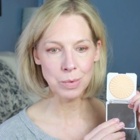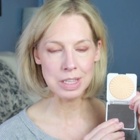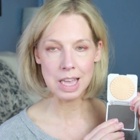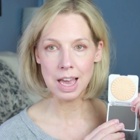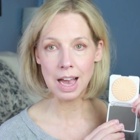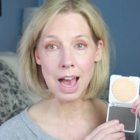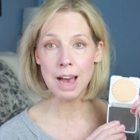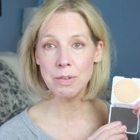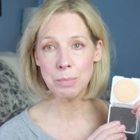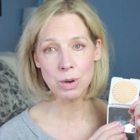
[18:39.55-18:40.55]
was like, I
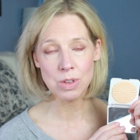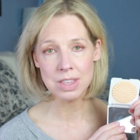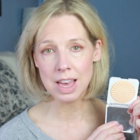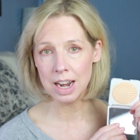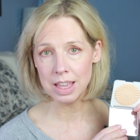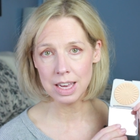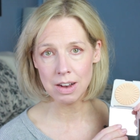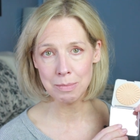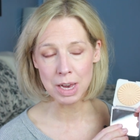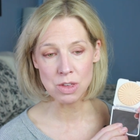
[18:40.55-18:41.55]
haven't purchased anything
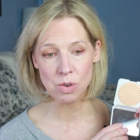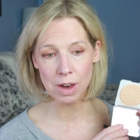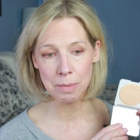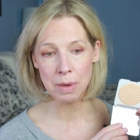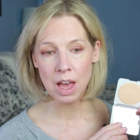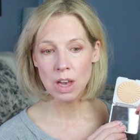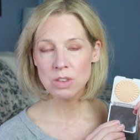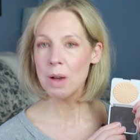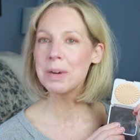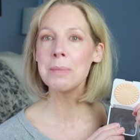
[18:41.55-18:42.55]
on my trip,
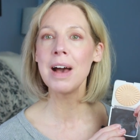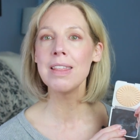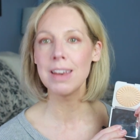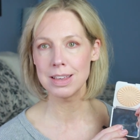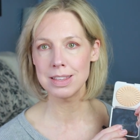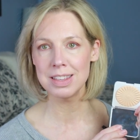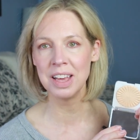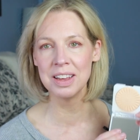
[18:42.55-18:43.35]
so I'm gonna buy this,